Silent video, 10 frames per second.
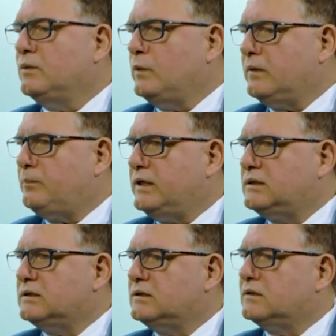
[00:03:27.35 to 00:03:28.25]
where a
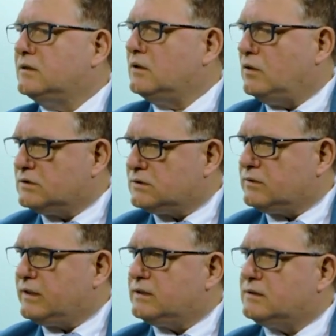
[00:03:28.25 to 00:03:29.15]
patient also
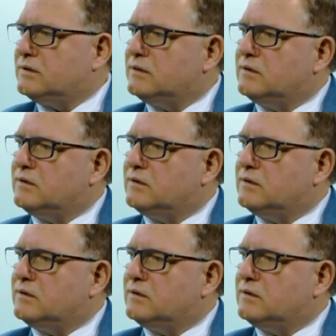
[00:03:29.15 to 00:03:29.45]
get